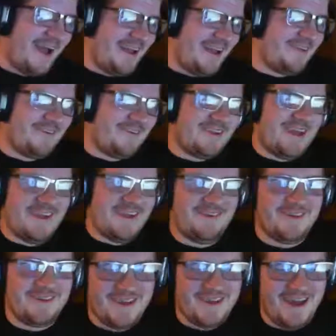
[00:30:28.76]
I knew it. I
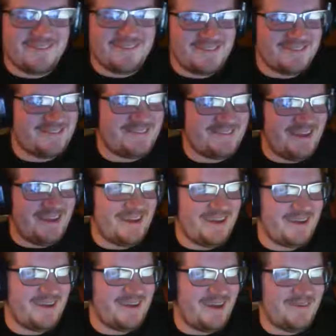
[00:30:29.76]
knew it. I was just
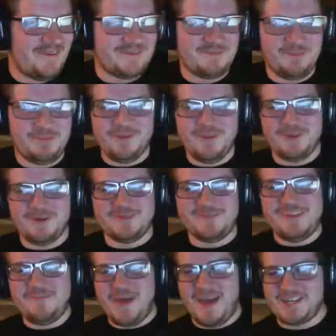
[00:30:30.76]
I was pulling the old
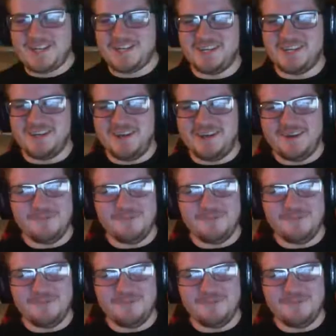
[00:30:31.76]
team action